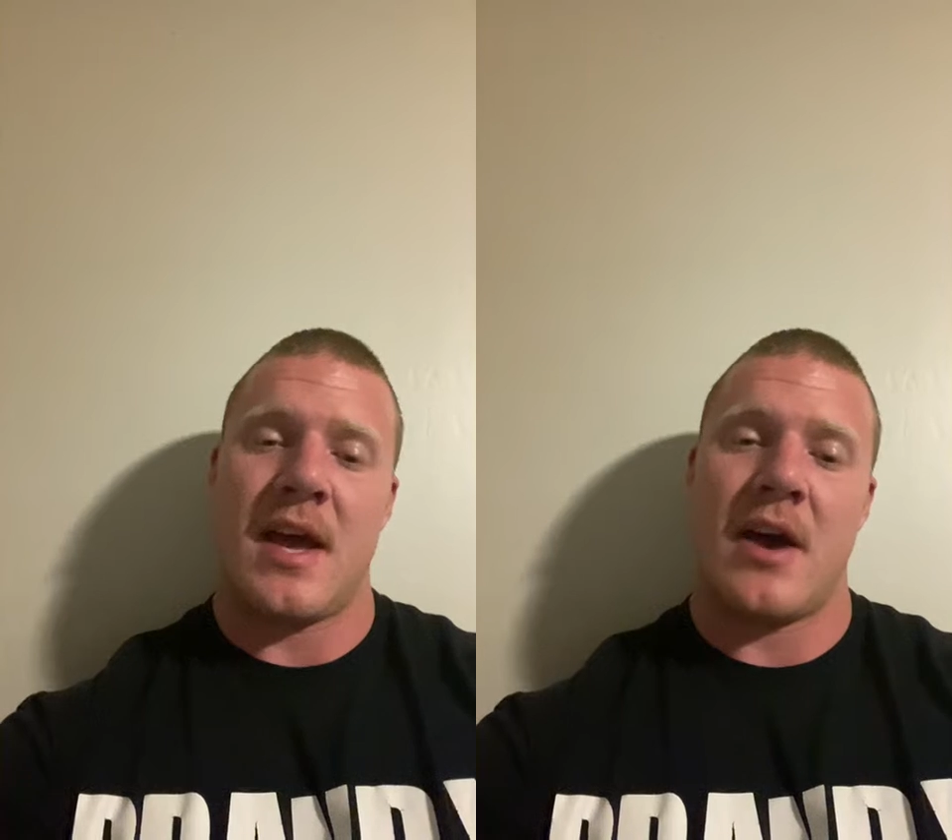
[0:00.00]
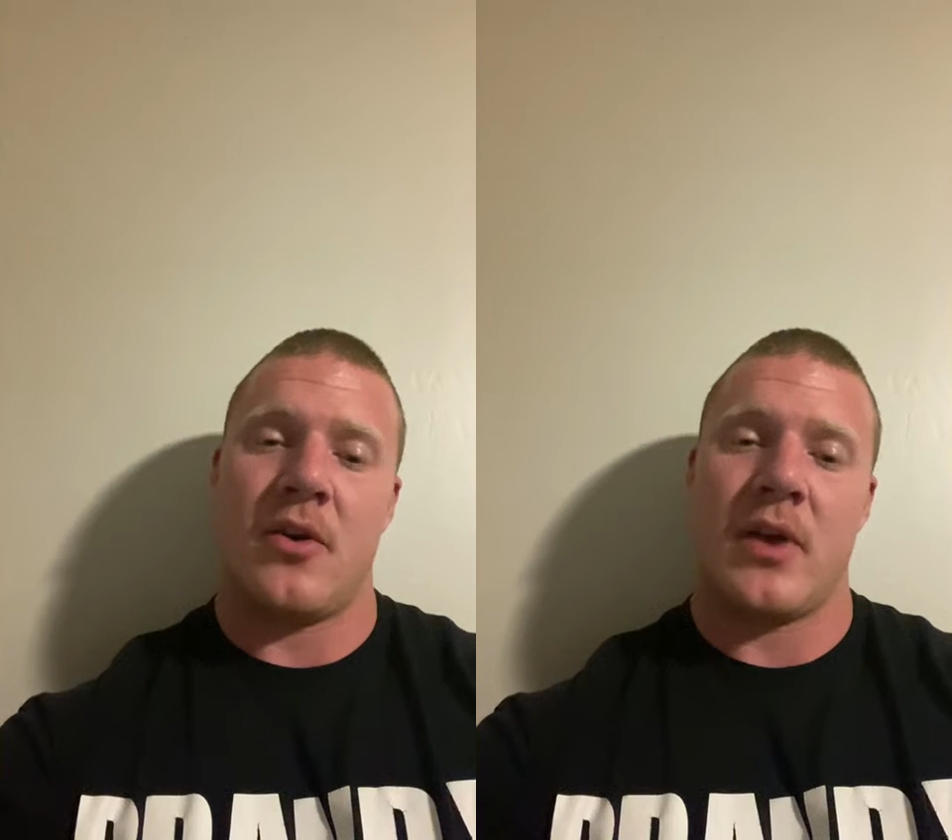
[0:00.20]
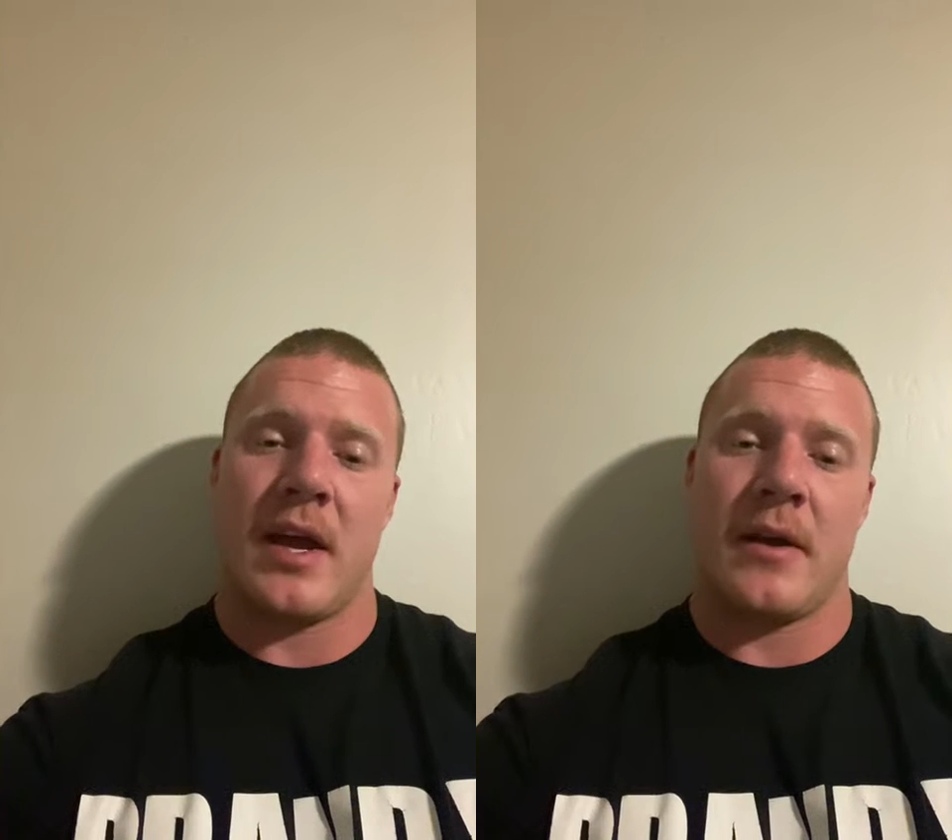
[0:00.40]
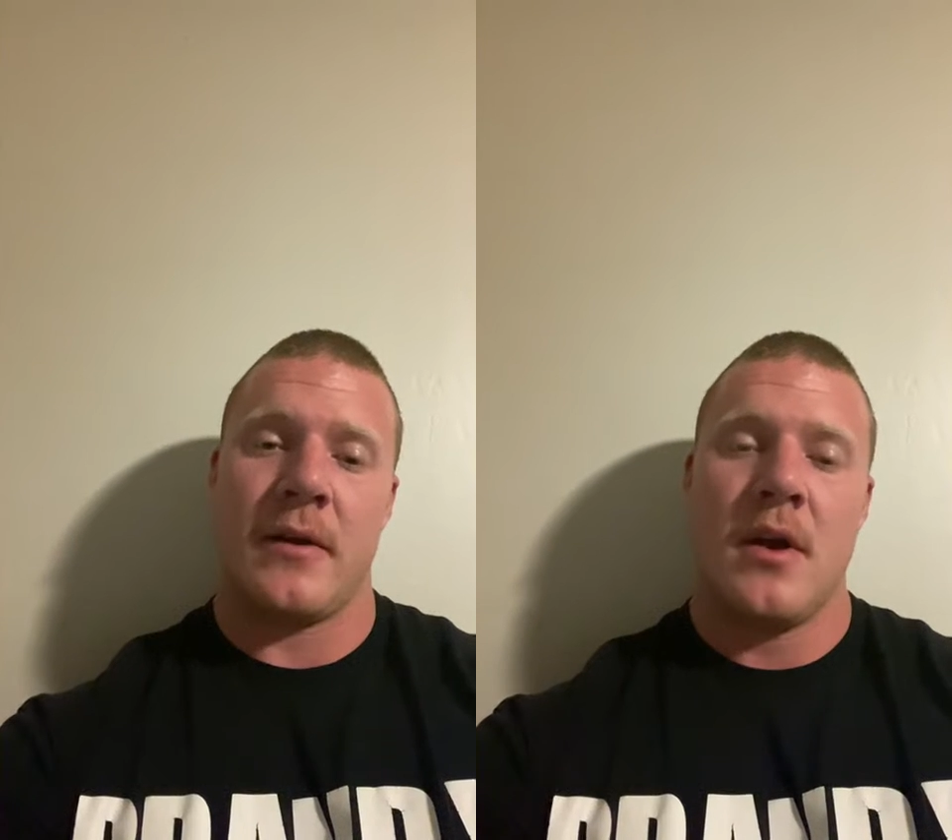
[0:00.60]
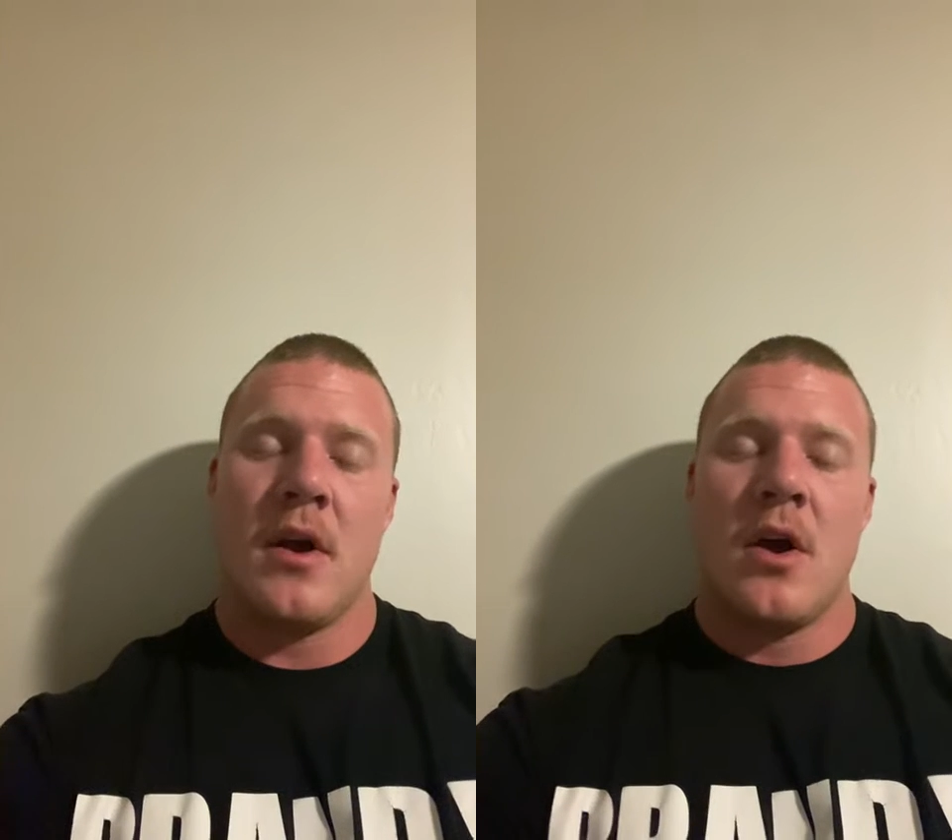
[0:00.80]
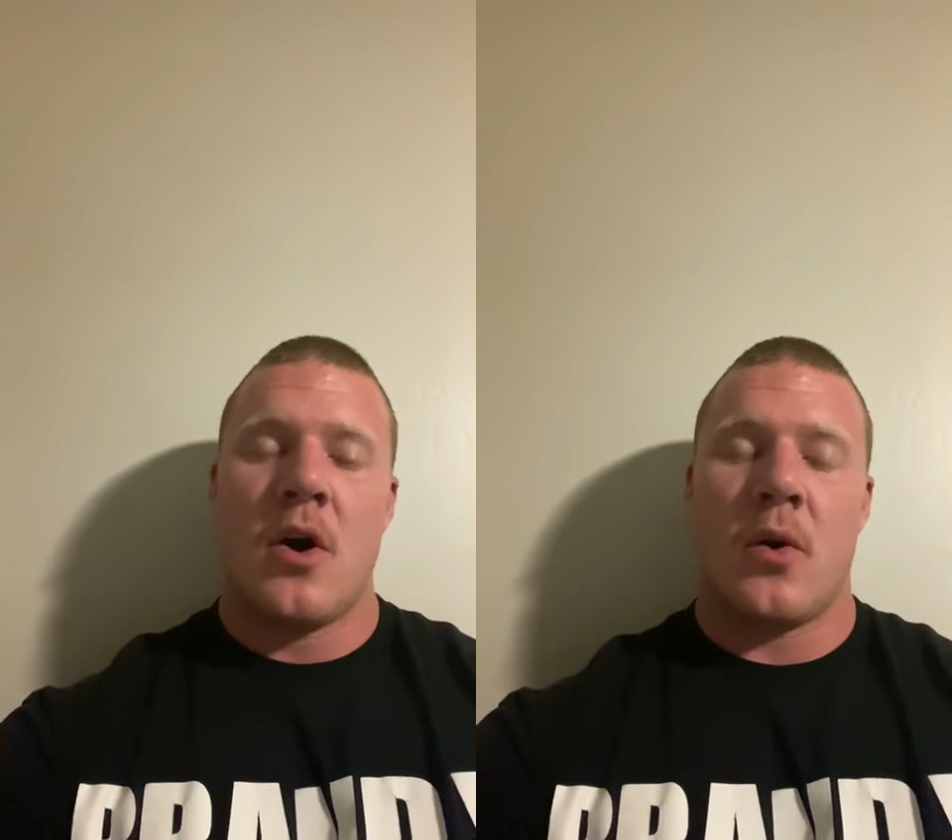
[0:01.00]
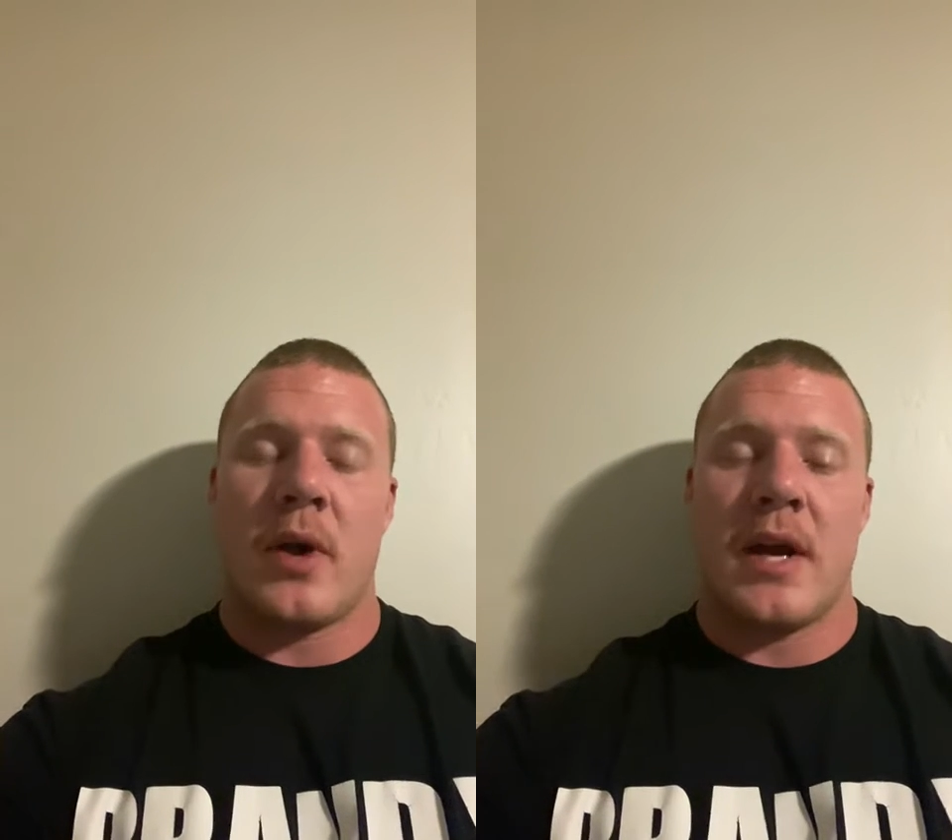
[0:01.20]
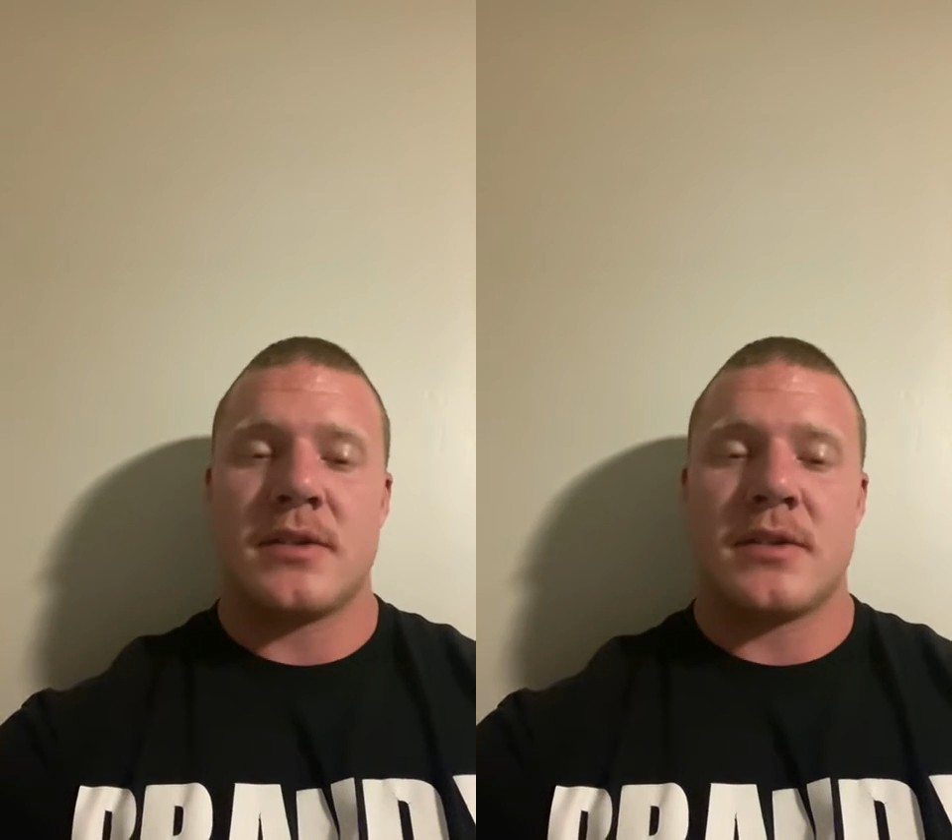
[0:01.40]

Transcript: L hang. Okay,